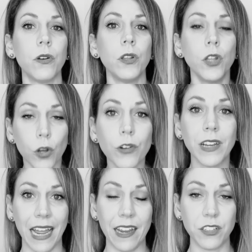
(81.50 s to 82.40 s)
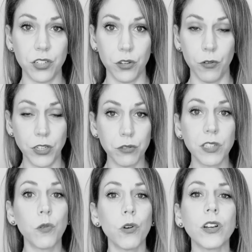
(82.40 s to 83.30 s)
learning to and
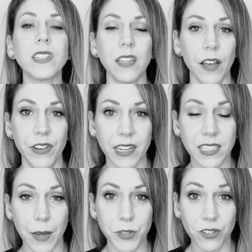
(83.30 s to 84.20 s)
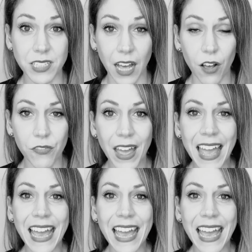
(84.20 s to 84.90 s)
doing the work to love and accept yourself